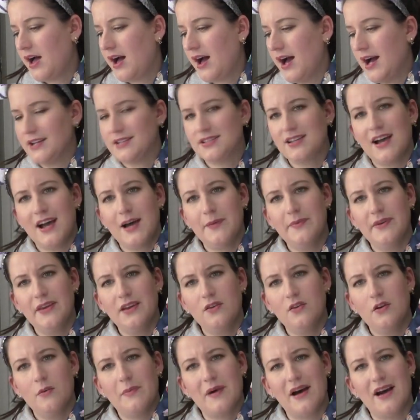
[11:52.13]
Hot
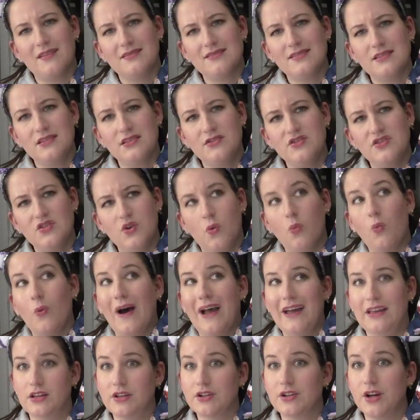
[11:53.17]
Topic or Box Lunch a
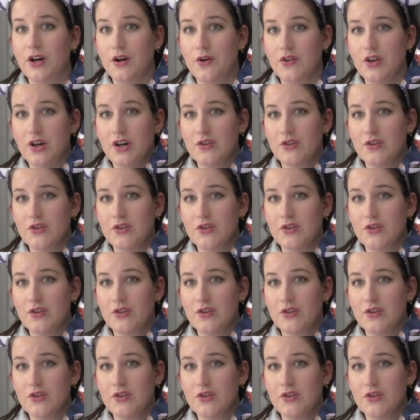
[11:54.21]
while ago